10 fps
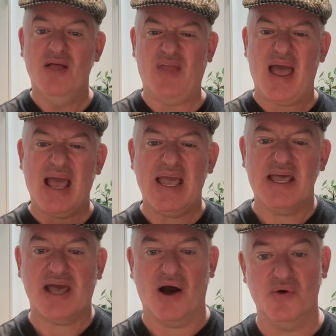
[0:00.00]
Their
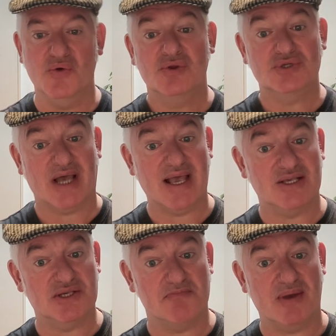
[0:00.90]
ego
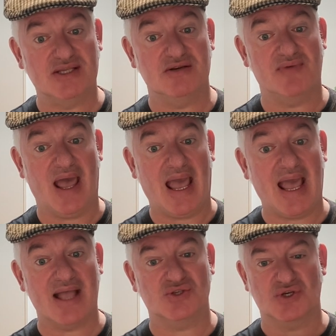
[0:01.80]
takes a bit of a
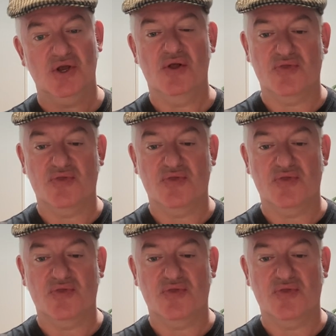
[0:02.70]
hit,